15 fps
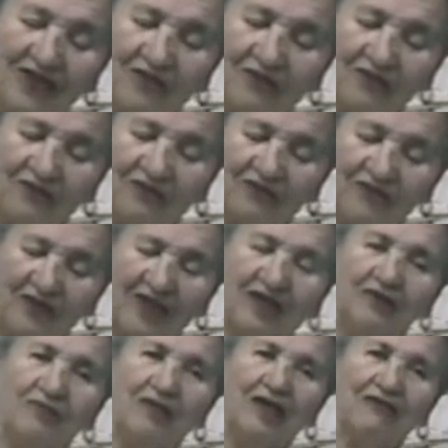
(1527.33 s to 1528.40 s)
She was a
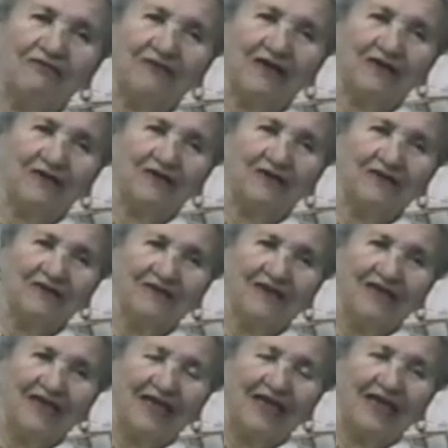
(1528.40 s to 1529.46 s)
friend of my father,
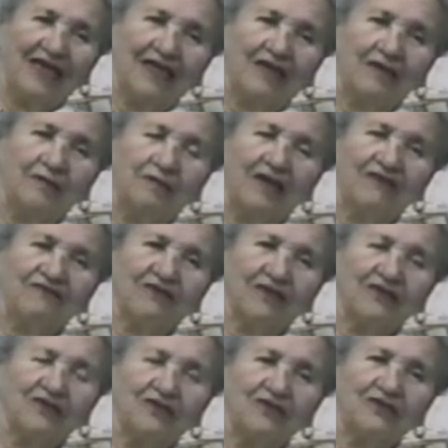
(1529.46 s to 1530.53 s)
and my
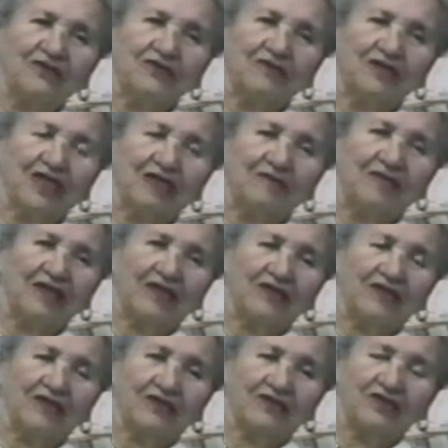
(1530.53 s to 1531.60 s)
father used to take me
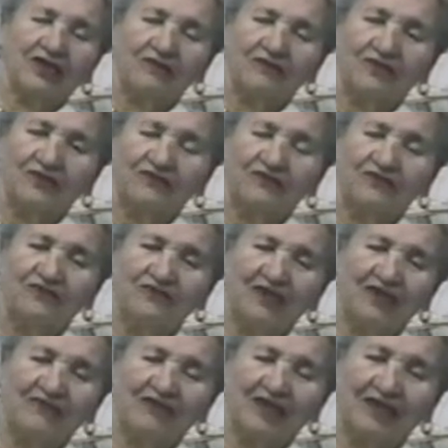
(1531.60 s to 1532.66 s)
there. She was
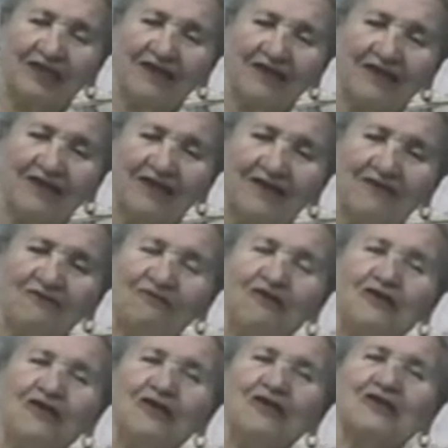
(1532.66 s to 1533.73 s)
very uh,
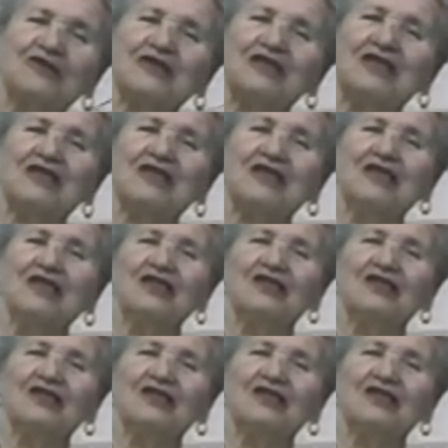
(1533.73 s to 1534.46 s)
flirty.